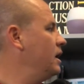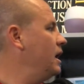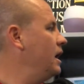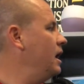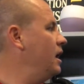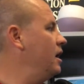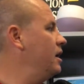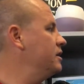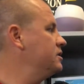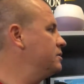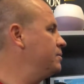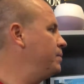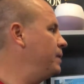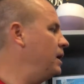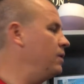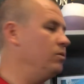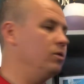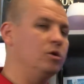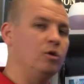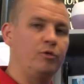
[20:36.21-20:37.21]
areas of
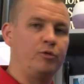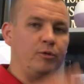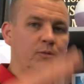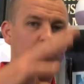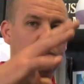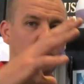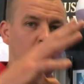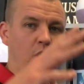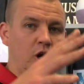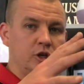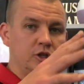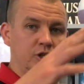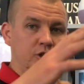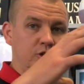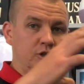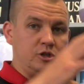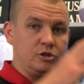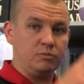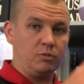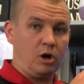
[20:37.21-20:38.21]
pain will go from larger to
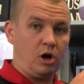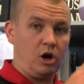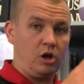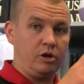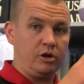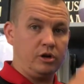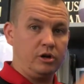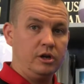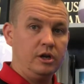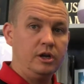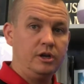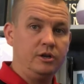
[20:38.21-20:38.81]
smaller,